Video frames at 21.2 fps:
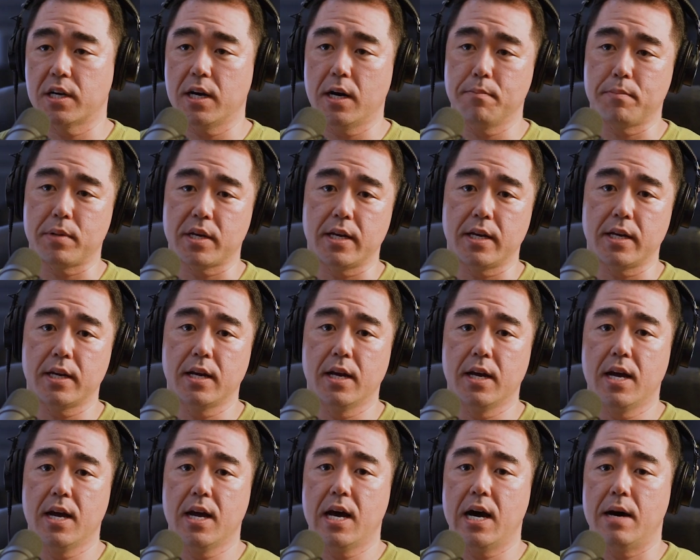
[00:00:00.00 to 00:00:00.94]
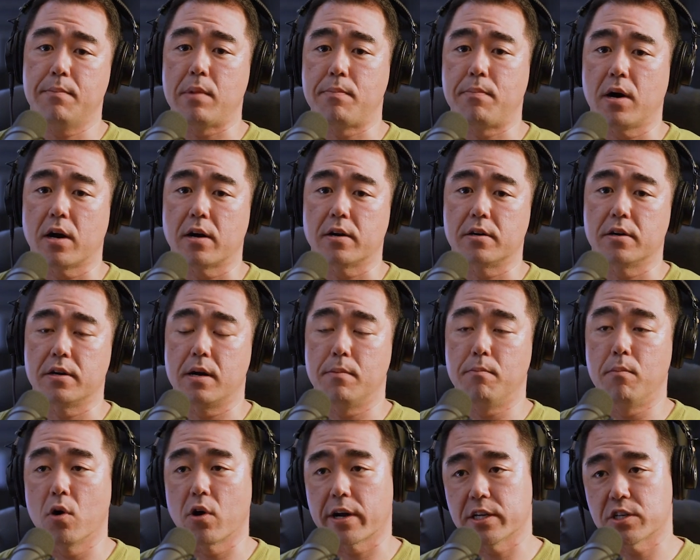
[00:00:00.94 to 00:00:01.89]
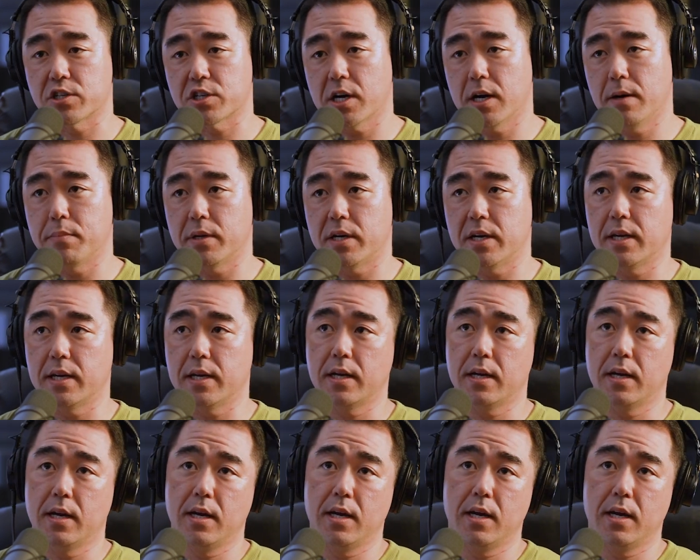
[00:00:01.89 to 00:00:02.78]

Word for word: company. I'm a partner in a mortgage company.